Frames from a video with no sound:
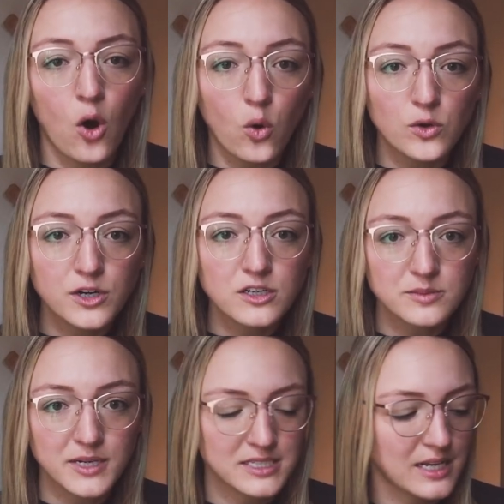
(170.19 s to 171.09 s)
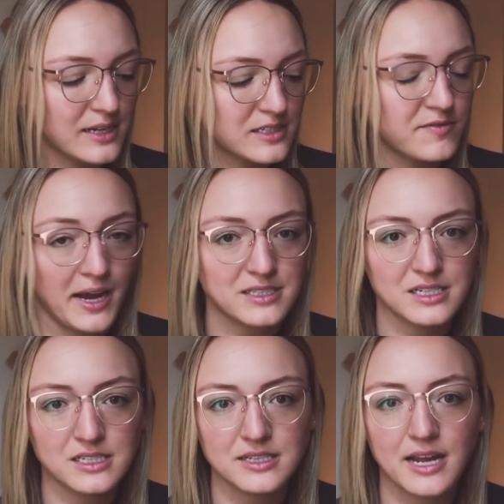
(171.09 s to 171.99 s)
holders because I like to fasten
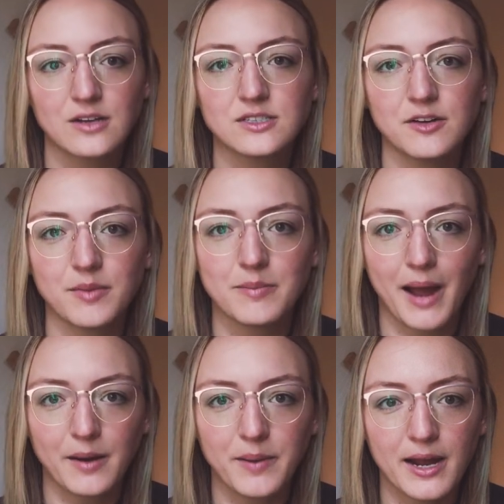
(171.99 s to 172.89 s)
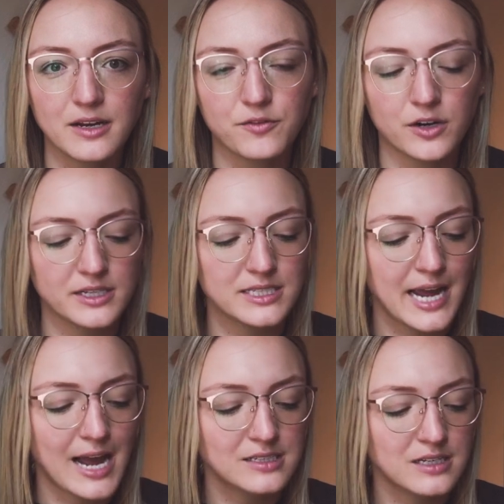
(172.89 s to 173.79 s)
it to the outside of my backpack for easy
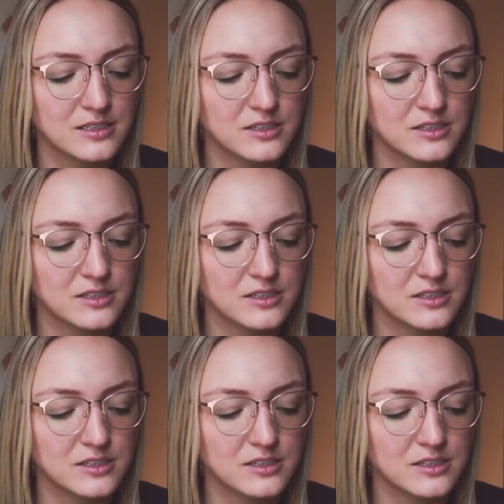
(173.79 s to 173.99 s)
access.